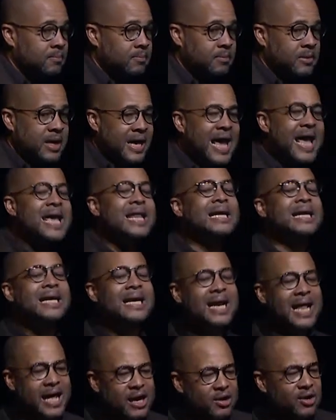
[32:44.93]
He
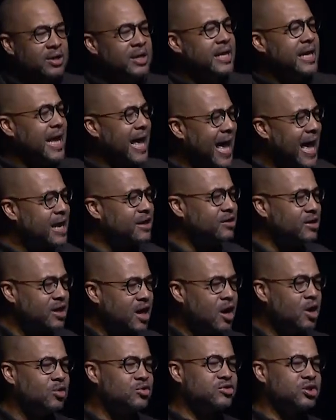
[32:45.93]
literally had to
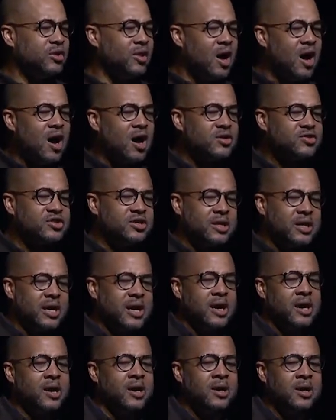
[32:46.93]
go to the
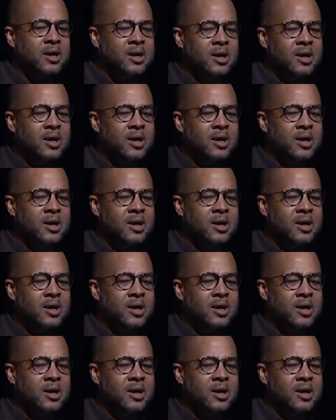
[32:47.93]
auctioneer